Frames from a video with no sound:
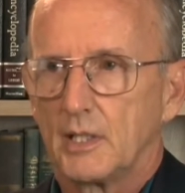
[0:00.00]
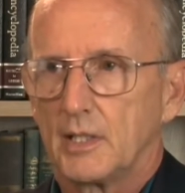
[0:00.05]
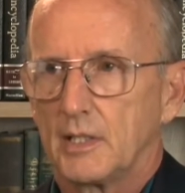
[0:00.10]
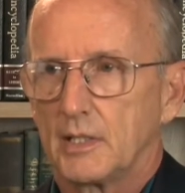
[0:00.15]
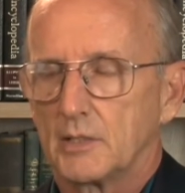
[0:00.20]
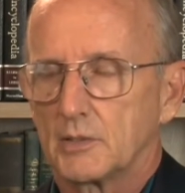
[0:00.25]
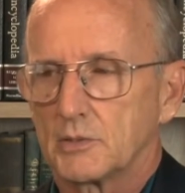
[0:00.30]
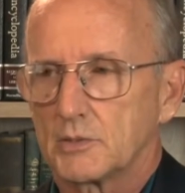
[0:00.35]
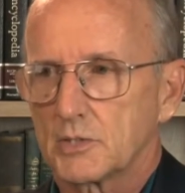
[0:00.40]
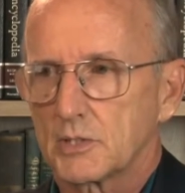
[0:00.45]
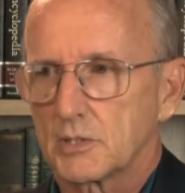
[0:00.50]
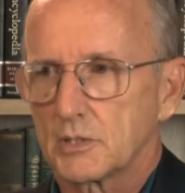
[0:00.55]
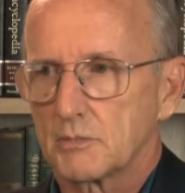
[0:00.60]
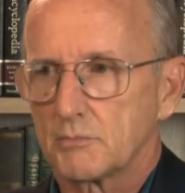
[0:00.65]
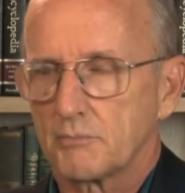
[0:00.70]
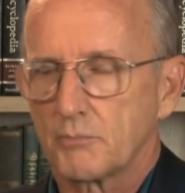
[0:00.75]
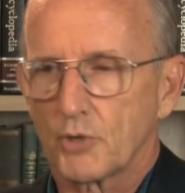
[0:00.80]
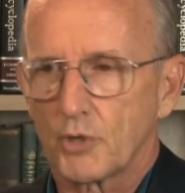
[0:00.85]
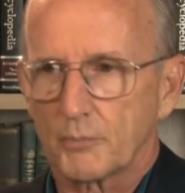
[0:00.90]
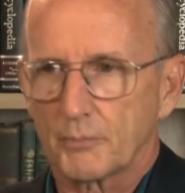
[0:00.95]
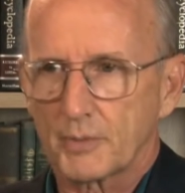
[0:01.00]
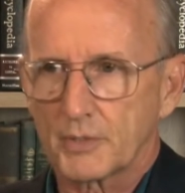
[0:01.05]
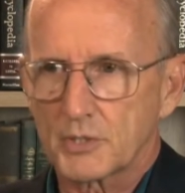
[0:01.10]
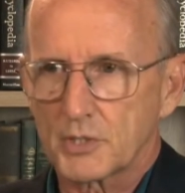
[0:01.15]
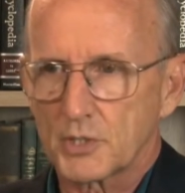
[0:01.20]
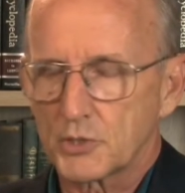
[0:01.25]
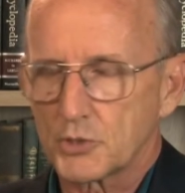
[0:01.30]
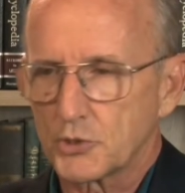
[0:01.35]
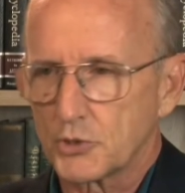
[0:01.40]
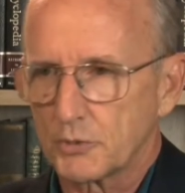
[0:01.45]
Its
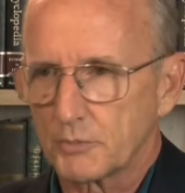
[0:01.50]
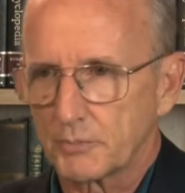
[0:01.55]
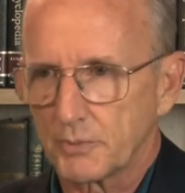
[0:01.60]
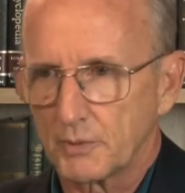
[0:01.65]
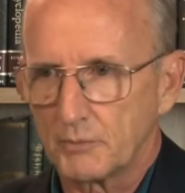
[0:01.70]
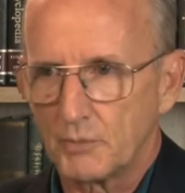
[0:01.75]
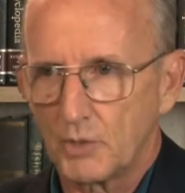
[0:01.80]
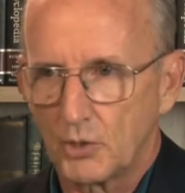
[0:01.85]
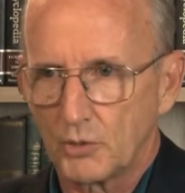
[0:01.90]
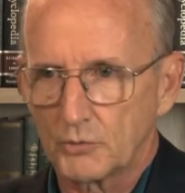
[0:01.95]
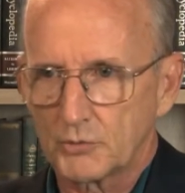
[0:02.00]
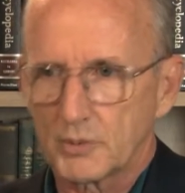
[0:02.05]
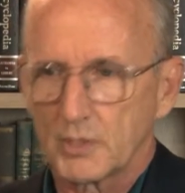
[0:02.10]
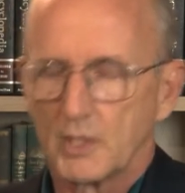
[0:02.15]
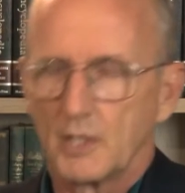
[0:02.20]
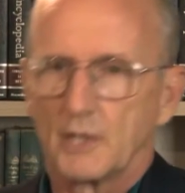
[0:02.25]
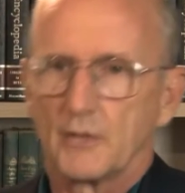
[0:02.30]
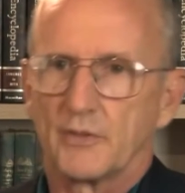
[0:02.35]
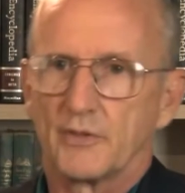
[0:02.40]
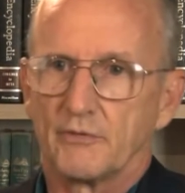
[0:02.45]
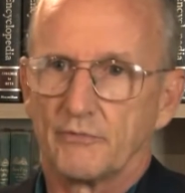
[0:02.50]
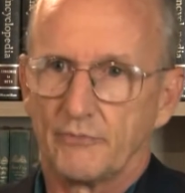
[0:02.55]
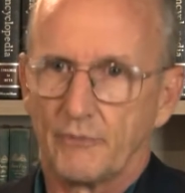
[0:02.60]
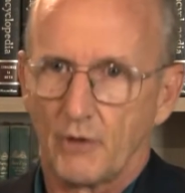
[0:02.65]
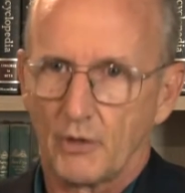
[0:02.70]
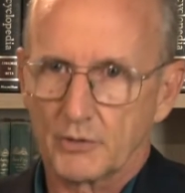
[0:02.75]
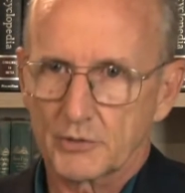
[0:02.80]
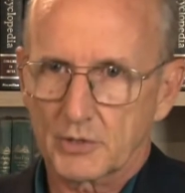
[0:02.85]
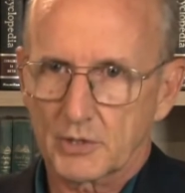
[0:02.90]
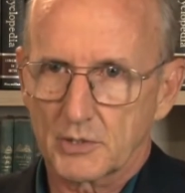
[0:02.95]
purpose is to promote the
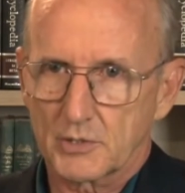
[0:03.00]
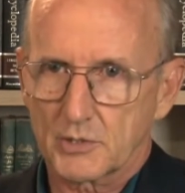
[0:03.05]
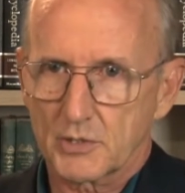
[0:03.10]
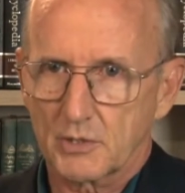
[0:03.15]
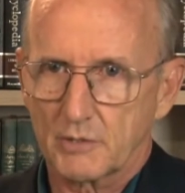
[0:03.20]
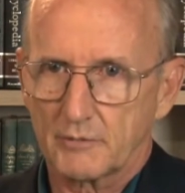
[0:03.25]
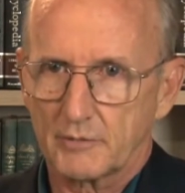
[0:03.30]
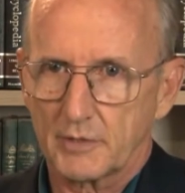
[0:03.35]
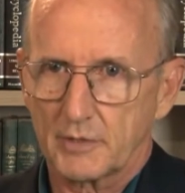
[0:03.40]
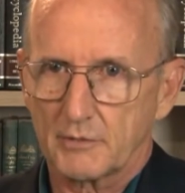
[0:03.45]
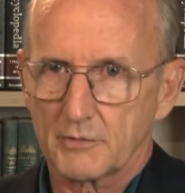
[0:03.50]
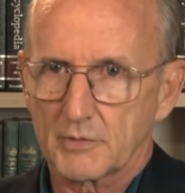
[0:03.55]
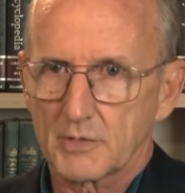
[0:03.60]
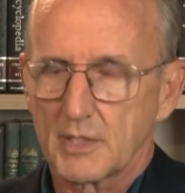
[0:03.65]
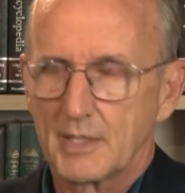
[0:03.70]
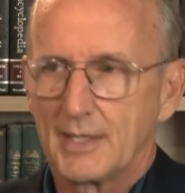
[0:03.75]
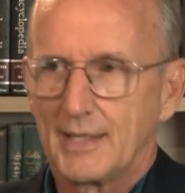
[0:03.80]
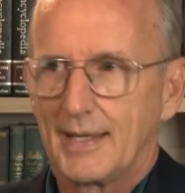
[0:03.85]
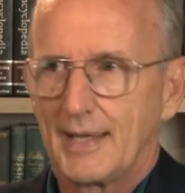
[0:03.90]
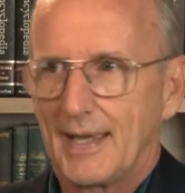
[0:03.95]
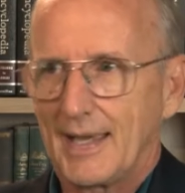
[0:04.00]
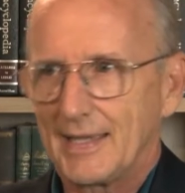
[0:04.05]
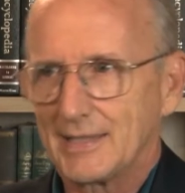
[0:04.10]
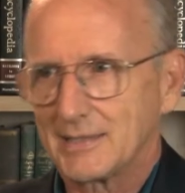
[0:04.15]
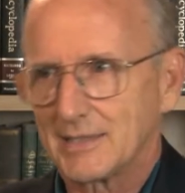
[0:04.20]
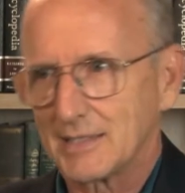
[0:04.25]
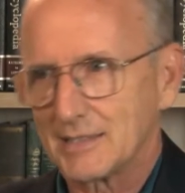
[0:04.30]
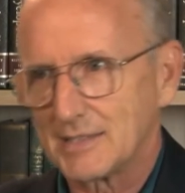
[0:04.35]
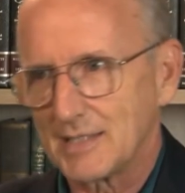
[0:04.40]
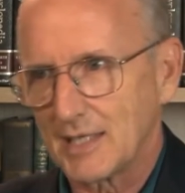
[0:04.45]
false conservatives
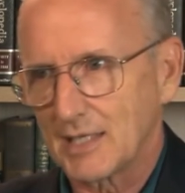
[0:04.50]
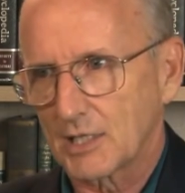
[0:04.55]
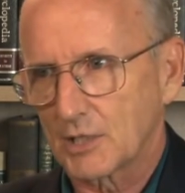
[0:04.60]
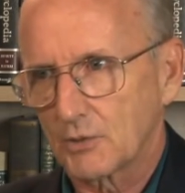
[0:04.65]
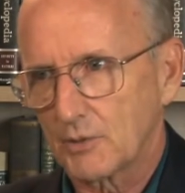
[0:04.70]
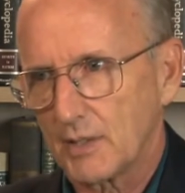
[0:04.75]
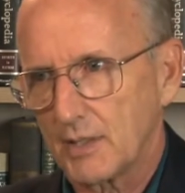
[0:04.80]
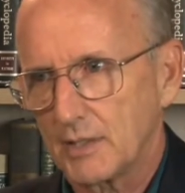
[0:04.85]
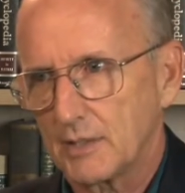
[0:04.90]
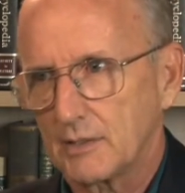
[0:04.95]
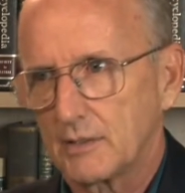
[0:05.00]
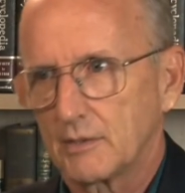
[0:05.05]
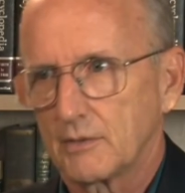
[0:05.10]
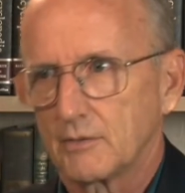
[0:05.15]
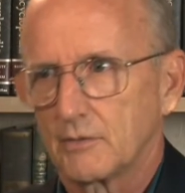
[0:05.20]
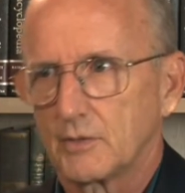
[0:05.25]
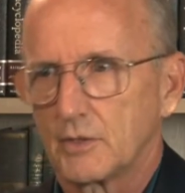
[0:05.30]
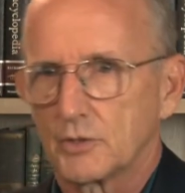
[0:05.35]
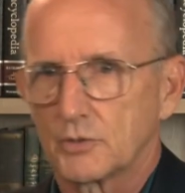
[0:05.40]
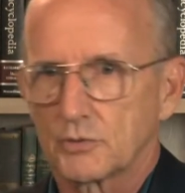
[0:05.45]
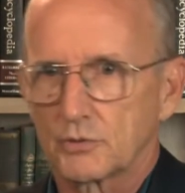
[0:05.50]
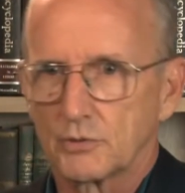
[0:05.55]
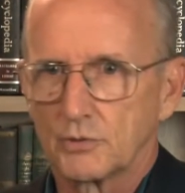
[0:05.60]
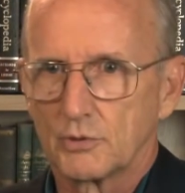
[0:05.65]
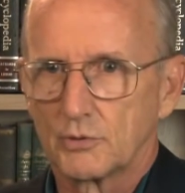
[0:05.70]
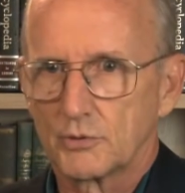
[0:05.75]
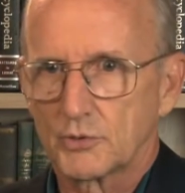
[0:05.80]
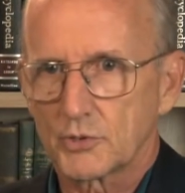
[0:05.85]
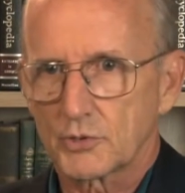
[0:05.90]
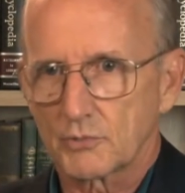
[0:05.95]
and to denigrate the
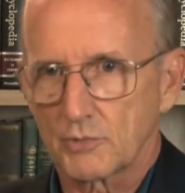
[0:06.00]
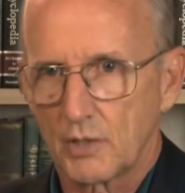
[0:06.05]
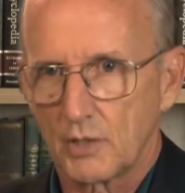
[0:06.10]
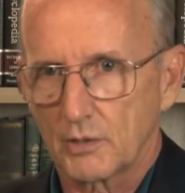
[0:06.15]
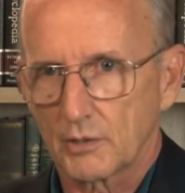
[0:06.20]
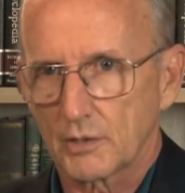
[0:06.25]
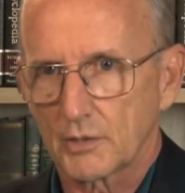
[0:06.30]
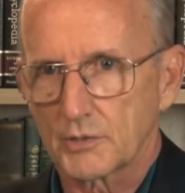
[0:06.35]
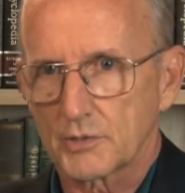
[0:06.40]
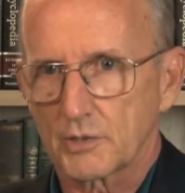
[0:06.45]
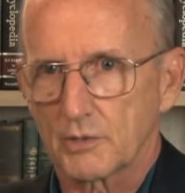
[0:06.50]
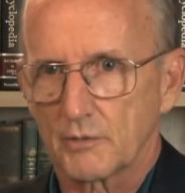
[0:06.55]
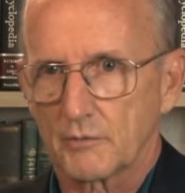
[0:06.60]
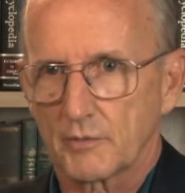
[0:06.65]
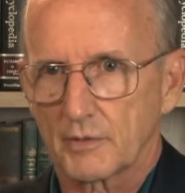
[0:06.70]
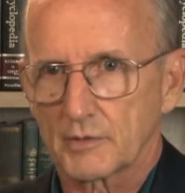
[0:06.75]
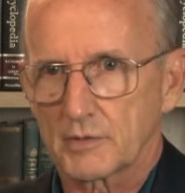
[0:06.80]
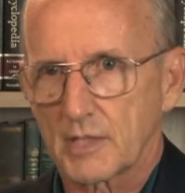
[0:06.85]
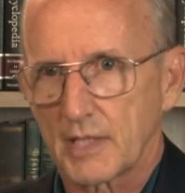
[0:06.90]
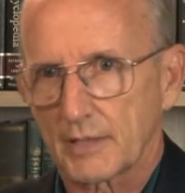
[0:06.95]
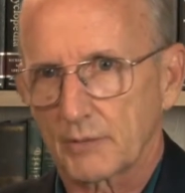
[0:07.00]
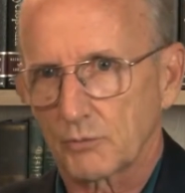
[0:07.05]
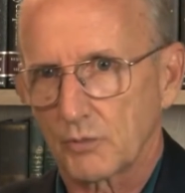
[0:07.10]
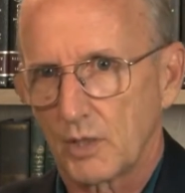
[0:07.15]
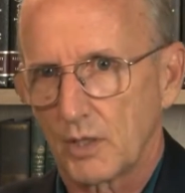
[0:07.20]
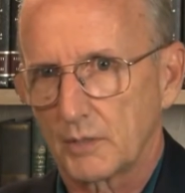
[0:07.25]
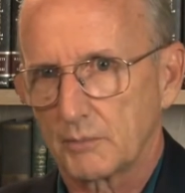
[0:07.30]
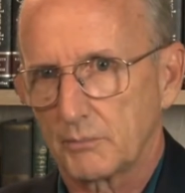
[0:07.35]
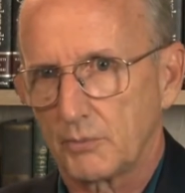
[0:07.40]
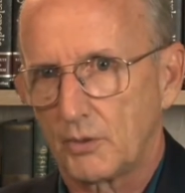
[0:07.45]
true strong conservatives like
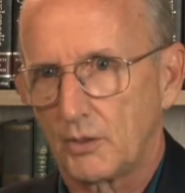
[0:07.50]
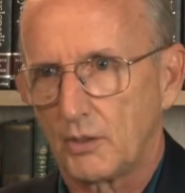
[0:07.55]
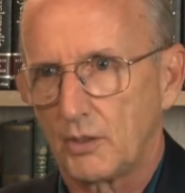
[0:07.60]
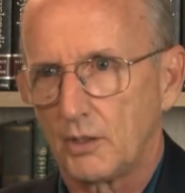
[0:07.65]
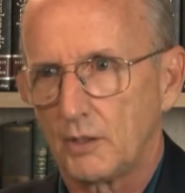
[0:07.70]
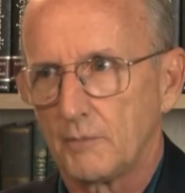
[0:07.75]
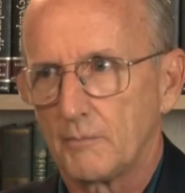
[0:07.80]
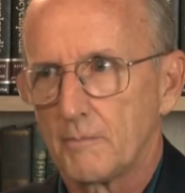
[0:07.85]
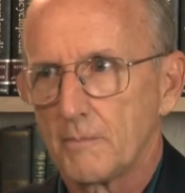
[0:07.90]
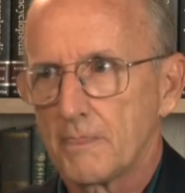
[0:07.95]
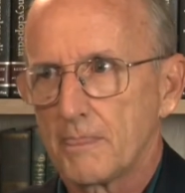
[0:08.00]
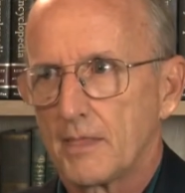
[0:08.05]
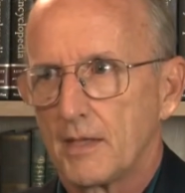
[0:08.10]
Ron Paul.